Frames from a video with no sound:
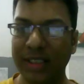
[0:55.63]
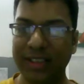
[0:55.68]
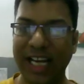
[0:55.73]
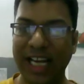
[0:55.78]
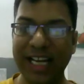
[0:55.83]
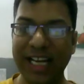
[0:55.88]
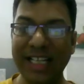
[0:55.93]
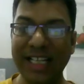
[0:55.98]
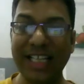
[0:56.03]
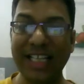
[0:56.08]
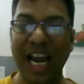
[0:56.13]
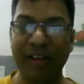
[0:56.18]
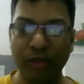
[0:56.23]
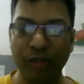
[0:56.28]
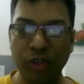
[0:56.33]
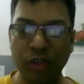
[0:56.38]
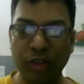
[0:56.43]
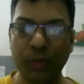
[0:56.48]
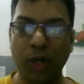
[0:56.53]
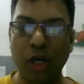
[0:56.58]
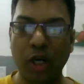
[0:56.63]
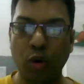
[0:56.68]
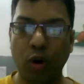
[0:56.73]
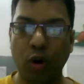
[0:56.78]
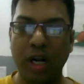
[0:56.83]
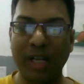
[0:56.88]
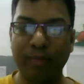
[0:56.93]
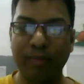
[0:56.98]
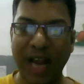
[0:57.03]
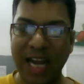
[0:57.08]
that is Advanced Product
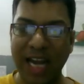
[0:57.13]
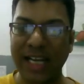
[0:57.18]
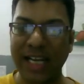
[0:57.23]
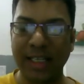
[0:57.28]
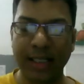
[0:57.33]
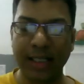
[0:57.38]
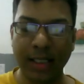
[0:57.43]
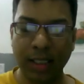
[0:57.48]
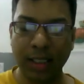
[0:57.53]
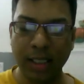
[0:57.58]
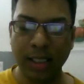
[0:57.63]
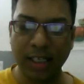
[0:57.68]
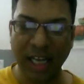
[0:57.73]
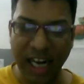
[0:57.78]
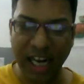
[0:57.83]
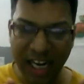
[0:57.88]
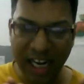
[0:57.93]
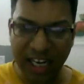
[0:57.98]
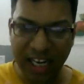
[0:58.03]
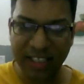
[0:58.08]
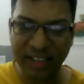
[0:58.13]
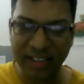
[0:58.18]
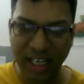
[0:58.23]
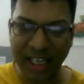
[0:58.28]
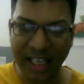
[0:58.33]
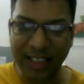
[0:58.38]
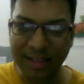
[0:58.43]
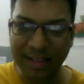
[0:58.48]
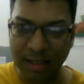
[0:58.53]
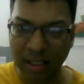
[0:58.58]
Quality Planning. Currently, it is
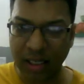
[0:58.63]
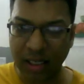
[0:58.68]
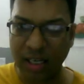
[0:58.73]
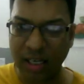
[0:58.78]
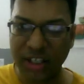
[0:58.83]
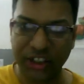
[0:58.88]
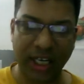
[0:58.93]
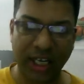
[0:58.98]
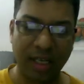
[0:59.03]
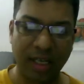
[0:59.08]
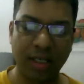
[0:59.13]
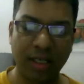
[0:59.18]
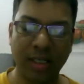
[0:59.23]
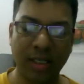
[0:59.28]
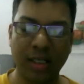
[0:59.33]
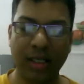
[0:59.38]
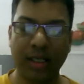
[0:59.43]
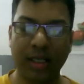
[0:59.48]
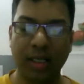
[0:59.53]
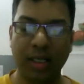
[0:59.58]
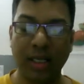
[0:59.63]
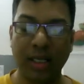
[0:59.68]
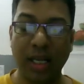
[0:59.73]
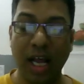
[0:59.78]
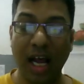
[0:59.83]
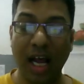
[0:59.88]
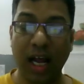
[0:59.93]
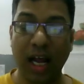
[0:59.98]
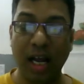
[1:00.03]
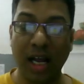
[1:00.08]
running third edition.
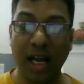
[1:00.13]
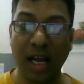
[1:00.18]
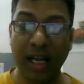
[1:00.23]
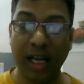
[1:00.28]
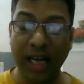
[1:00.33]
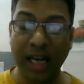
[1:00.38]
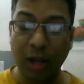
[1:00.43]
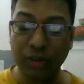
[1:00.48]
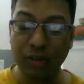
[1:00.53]
Now,